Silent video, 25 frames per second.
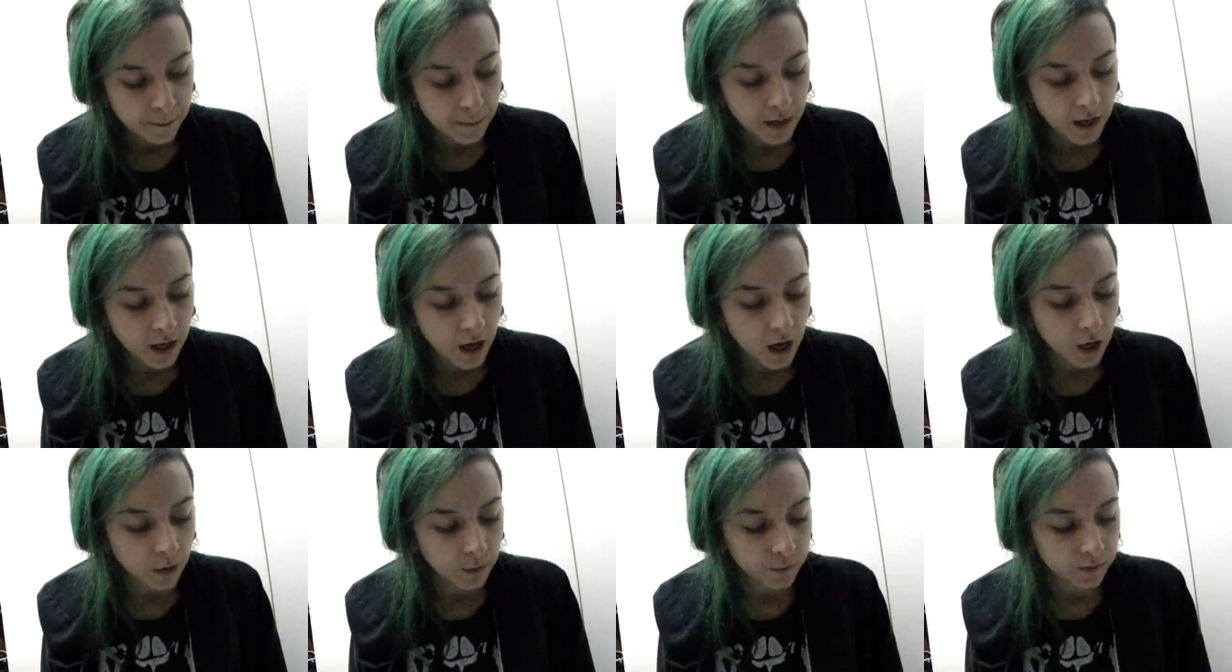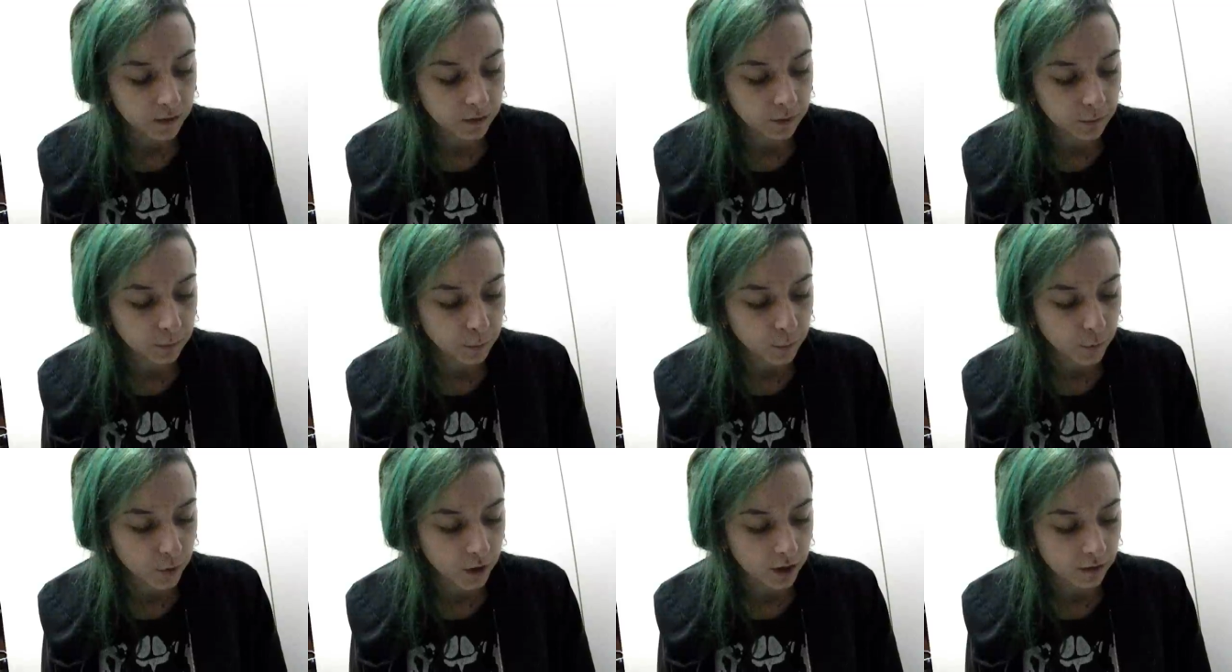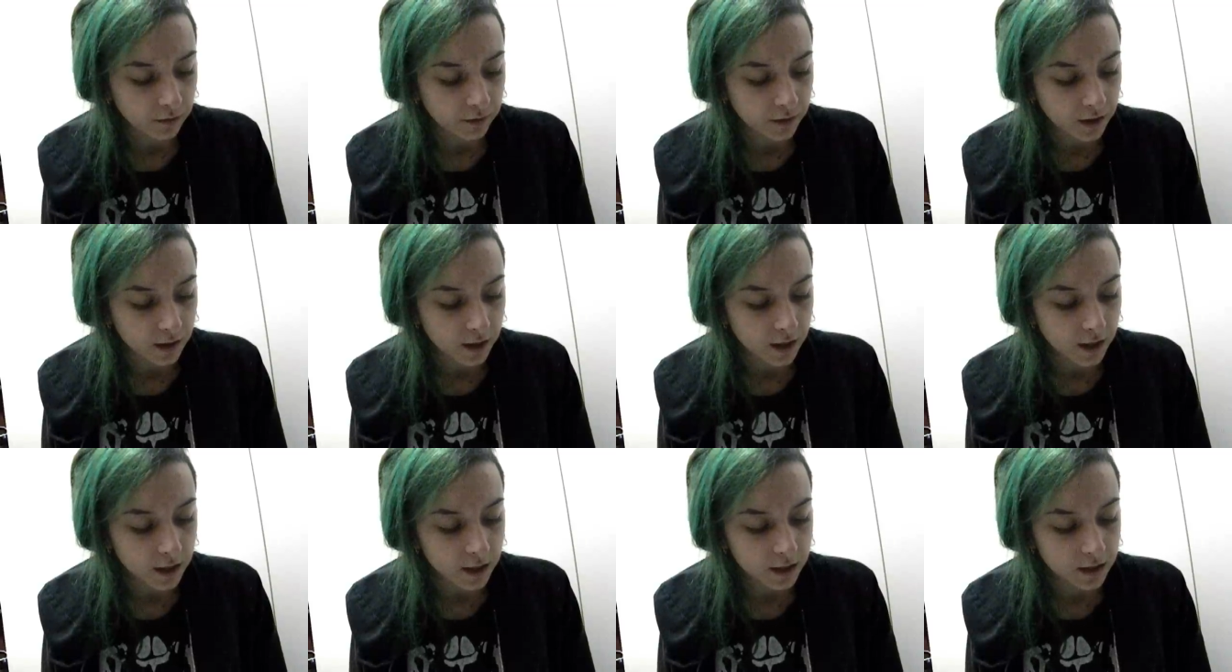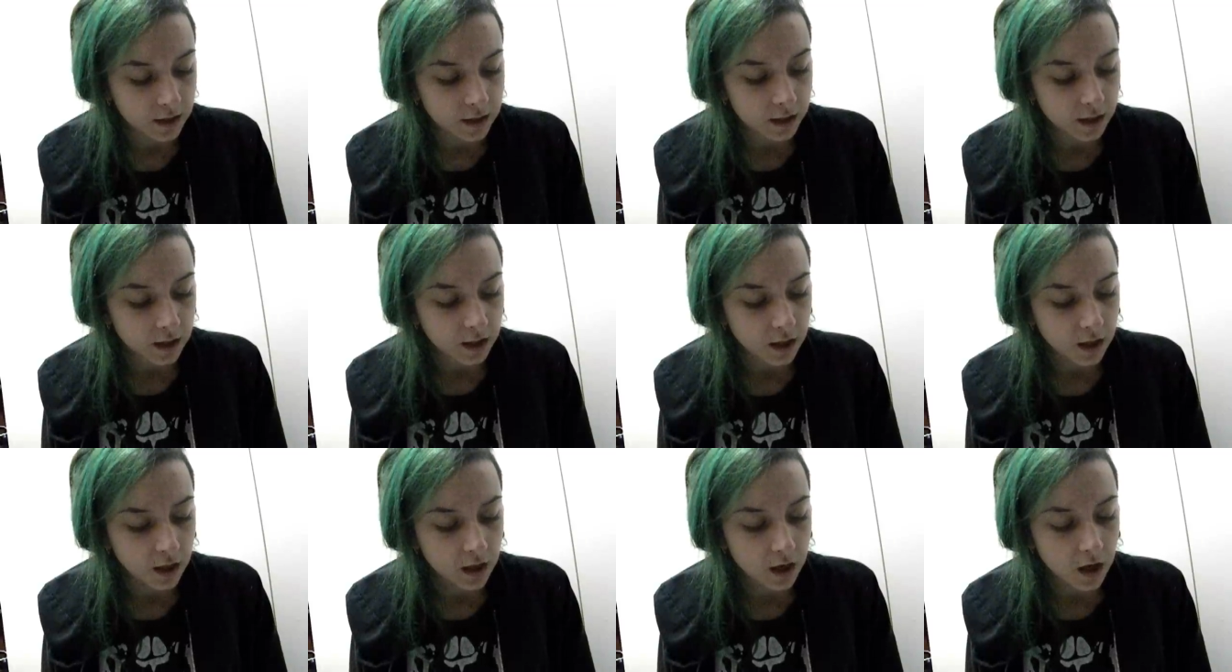My house is private and I
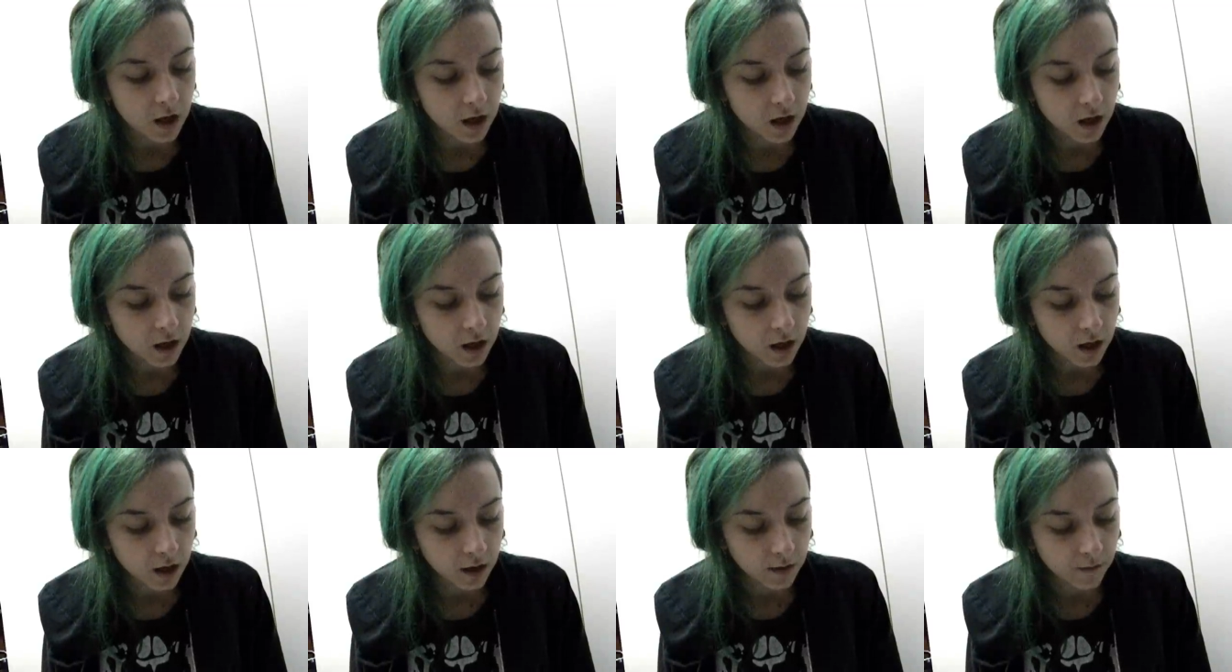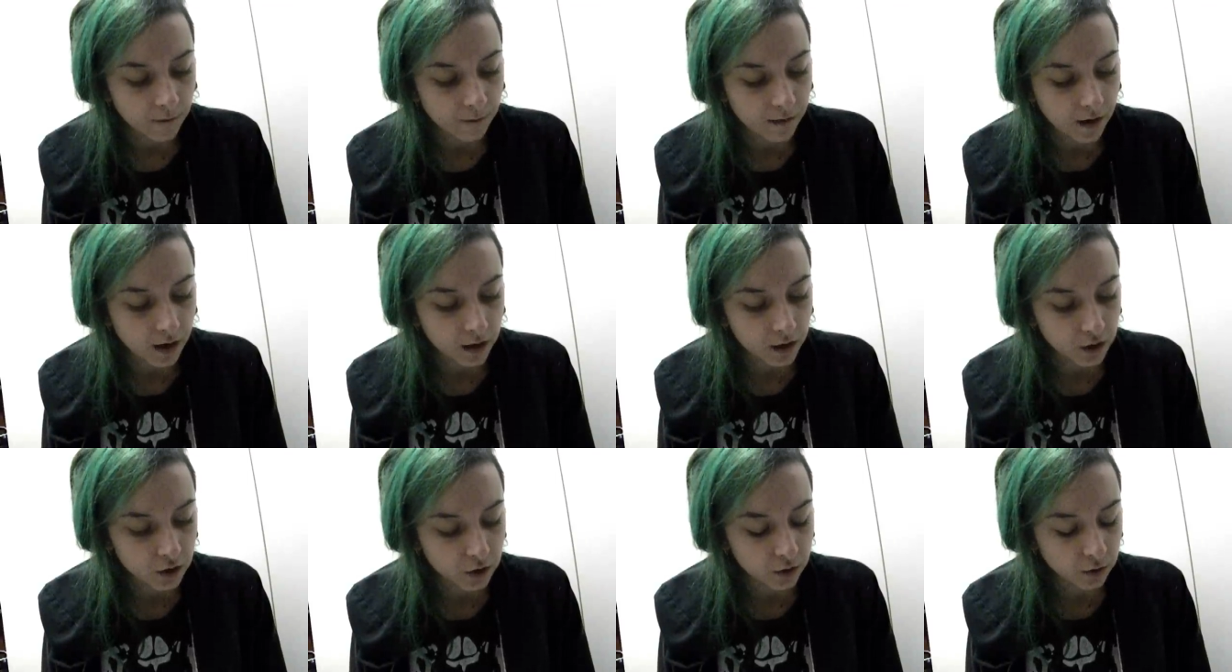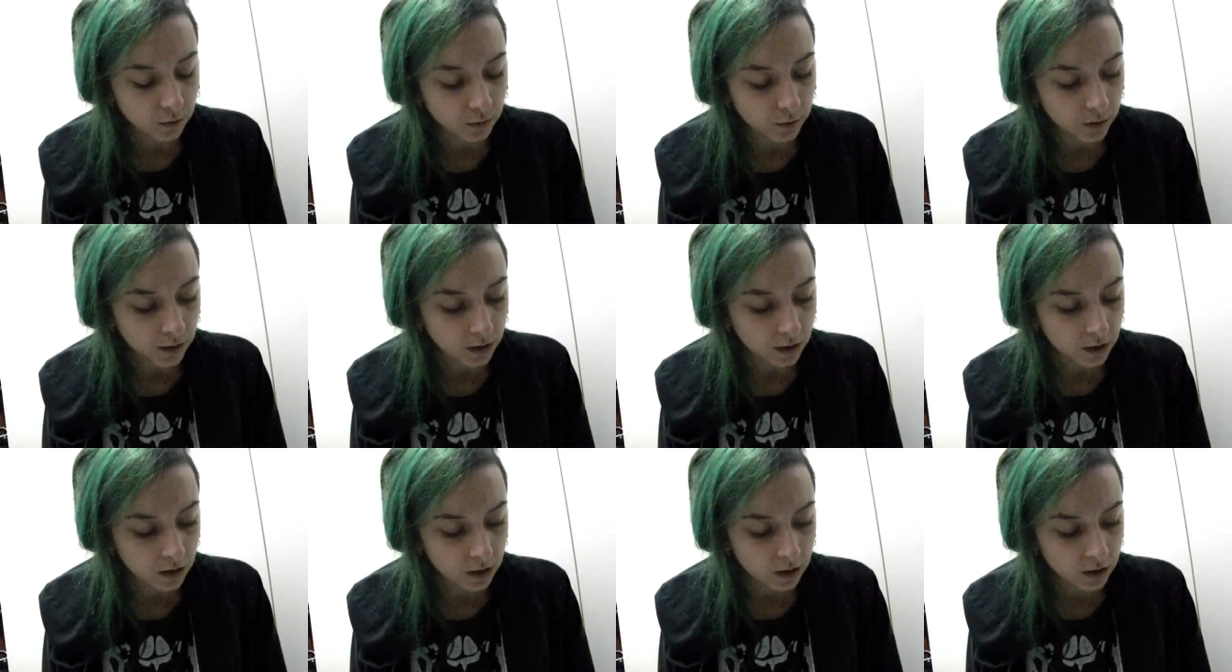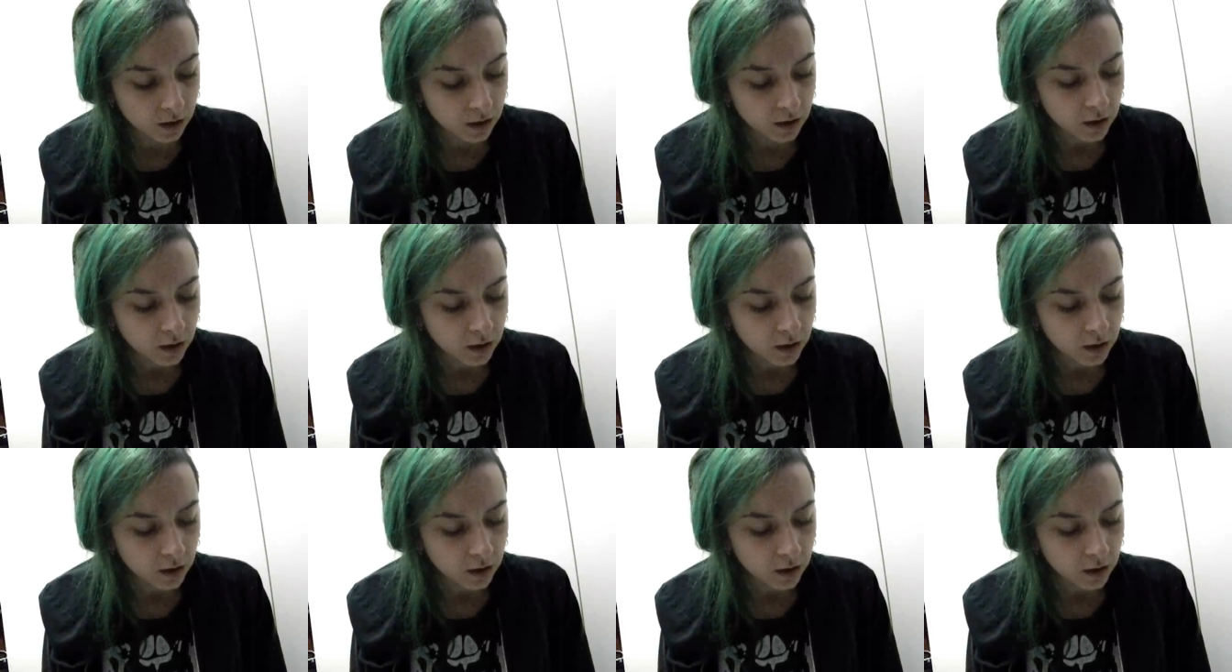did not invite you in.